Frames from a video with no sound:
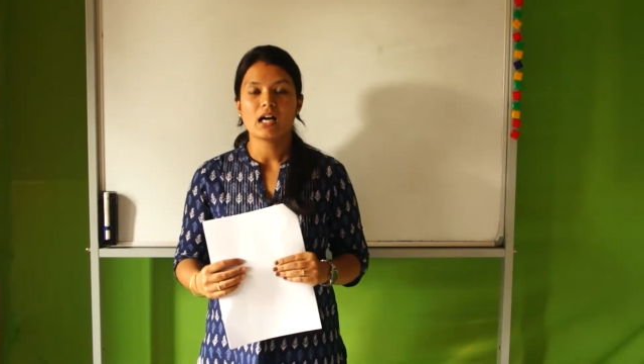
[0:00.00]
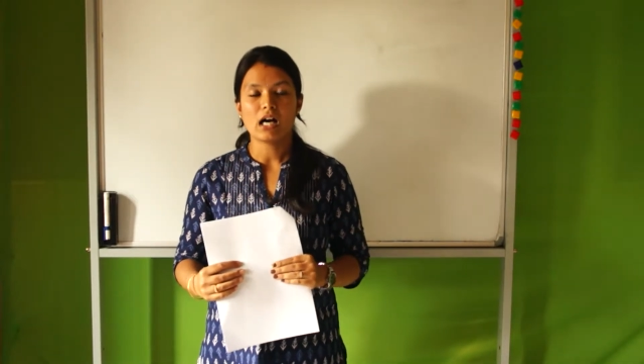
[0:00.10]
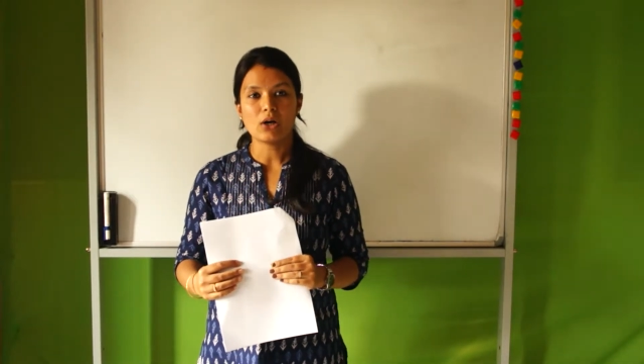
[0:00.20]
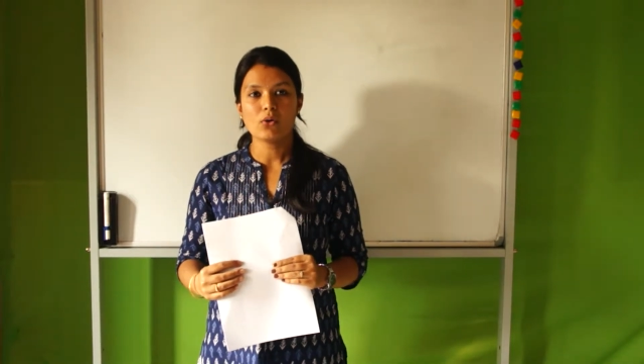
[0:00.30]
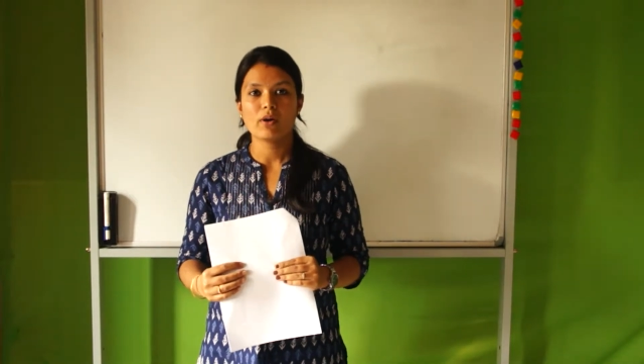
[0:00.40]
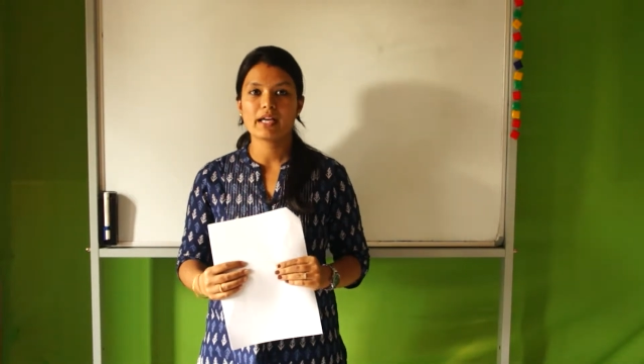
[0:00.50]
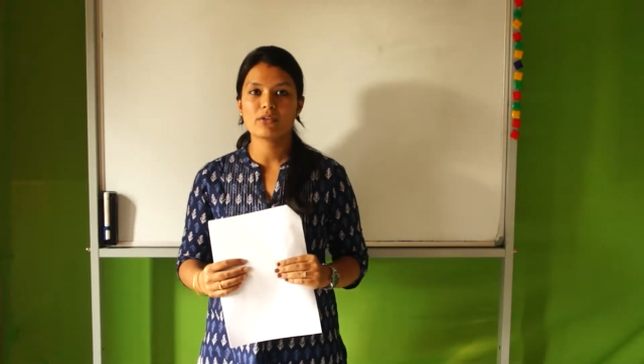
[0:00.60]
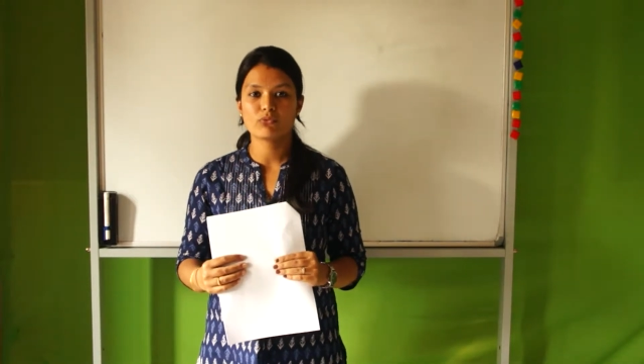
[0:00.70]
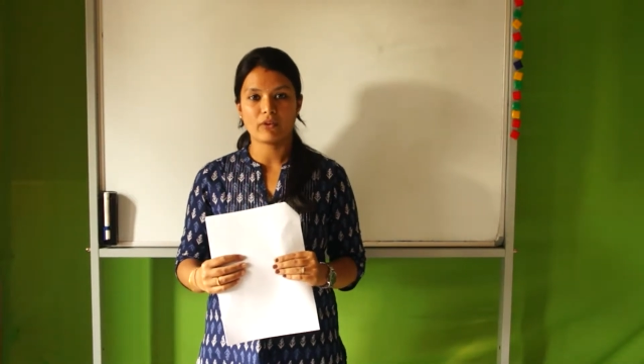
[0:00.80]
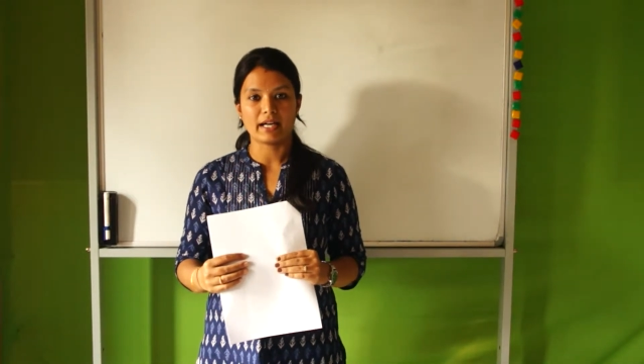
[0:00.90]
how
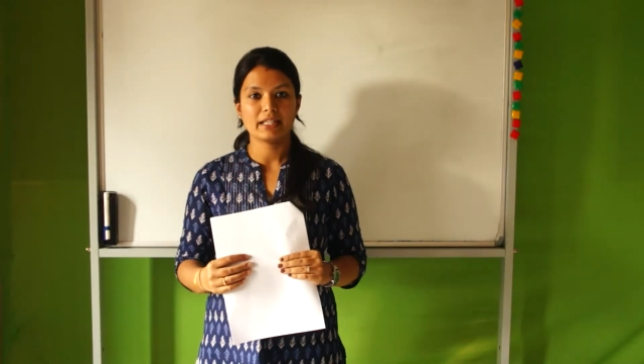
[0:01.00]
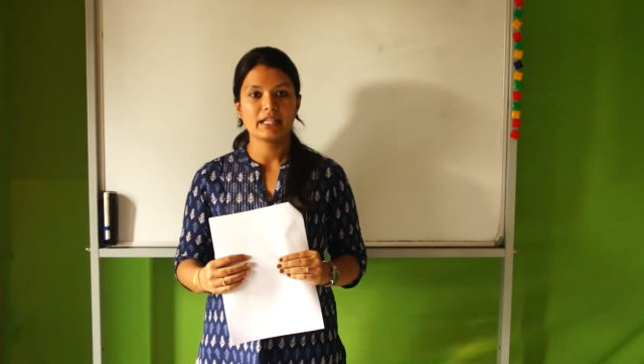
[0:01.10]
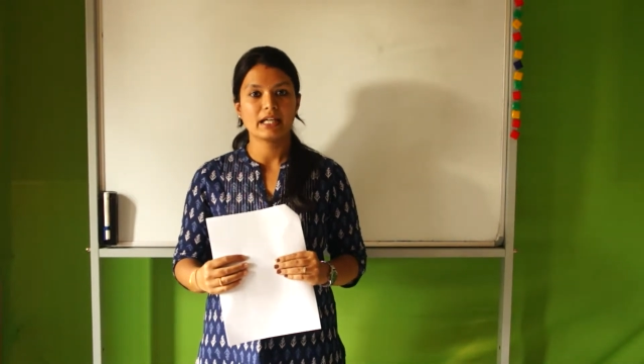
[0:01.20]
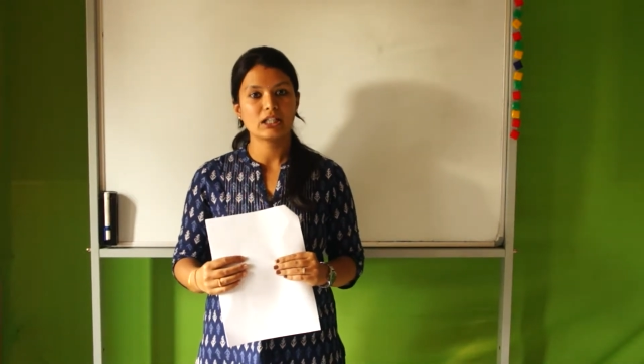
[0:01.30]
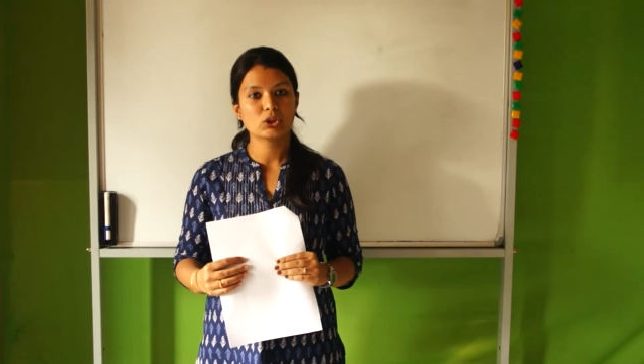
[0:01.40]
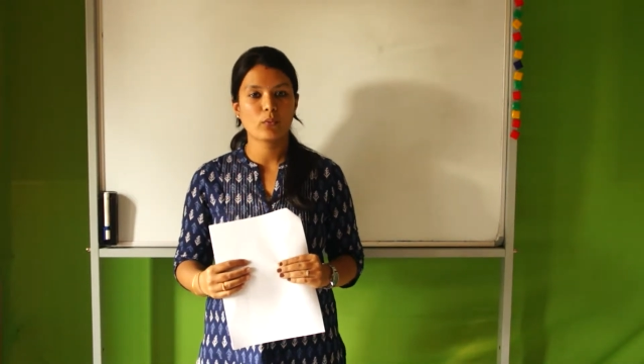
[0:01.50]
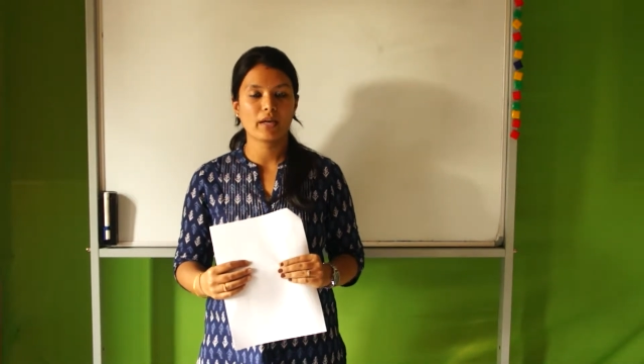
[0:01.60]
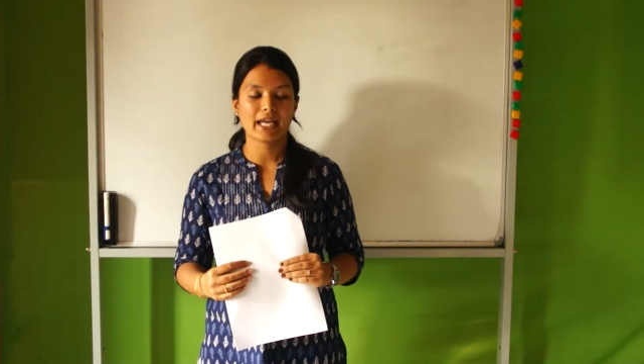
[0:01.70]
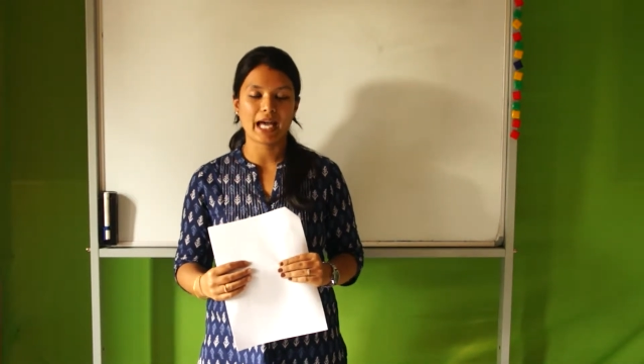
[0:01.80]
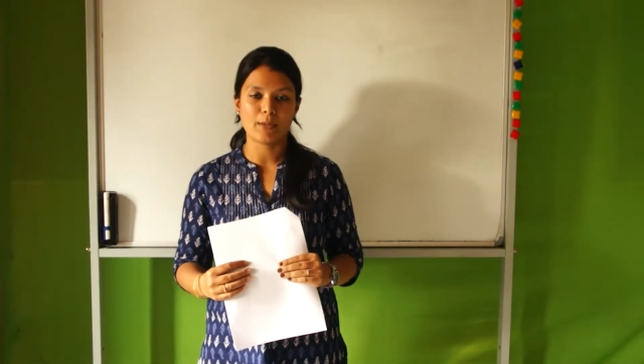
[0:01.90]
and why
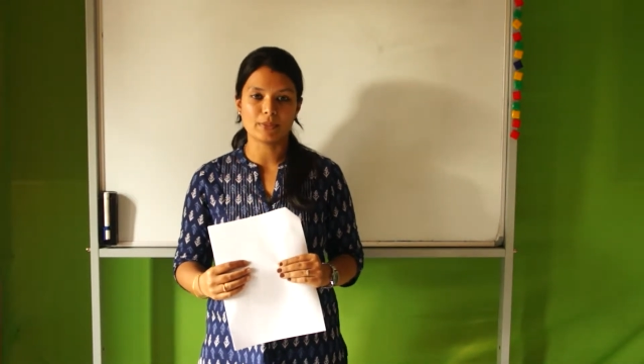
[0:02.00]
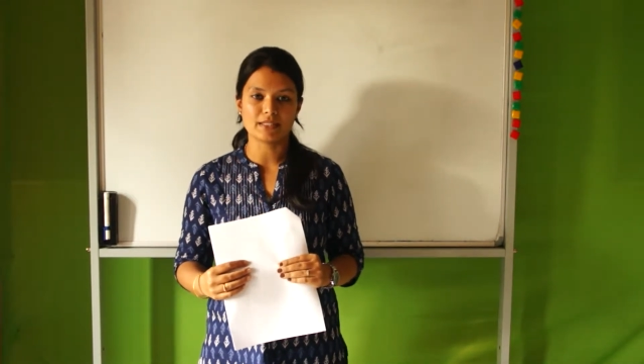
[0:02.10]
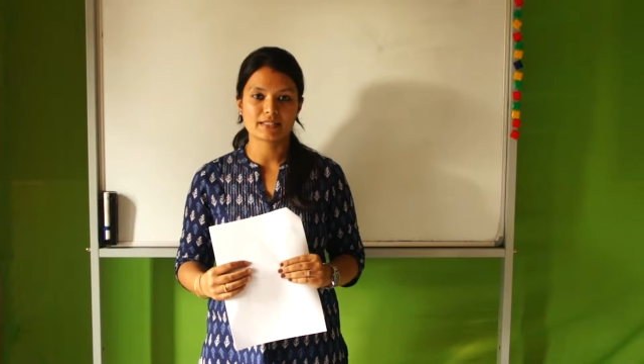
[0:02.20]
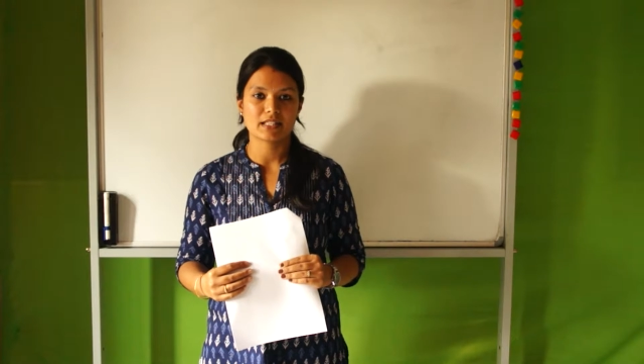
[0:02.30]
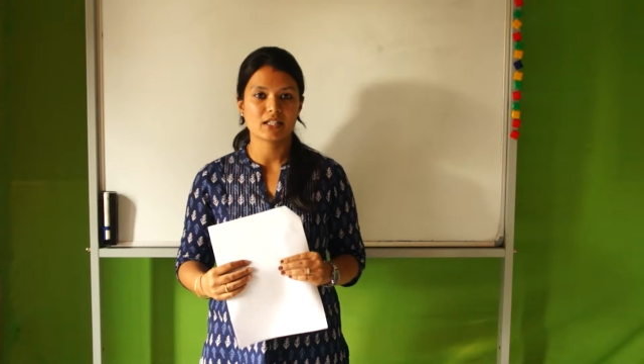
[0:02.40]
earthquake happens.